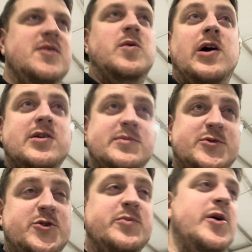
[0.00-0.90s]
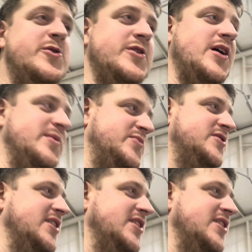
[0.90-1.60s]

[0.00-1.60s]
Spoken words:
Welcome to Motor Nubs.